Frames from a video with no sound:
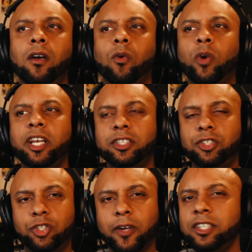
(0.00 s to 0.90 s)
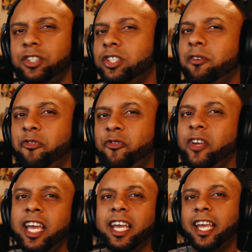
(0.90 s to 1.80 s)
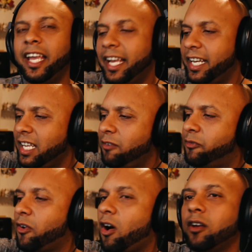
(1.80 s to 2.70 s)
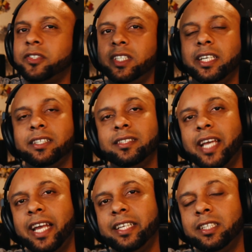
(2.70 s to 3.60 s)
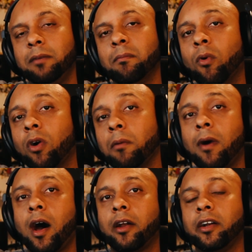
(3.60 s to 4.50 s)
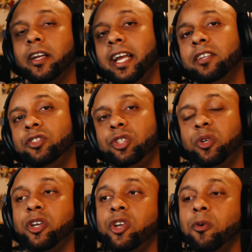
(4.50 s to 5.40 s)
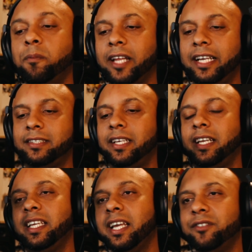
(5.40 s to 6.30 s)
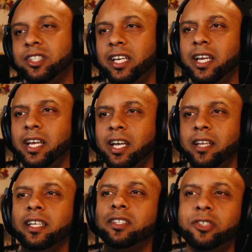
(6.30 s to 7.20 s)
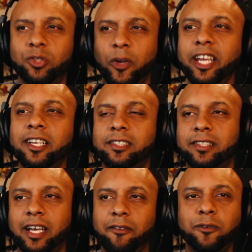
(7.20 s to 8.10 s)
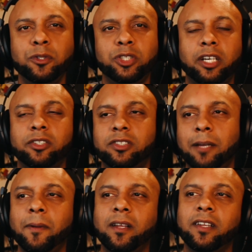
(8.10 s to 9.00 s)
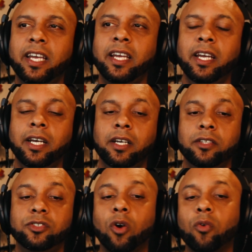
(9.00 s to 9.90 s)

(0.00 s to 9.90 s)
when it's drenched in fig, it evolves it and takes it more modern and to a new place and gives it this sweetness that Fougères typically don't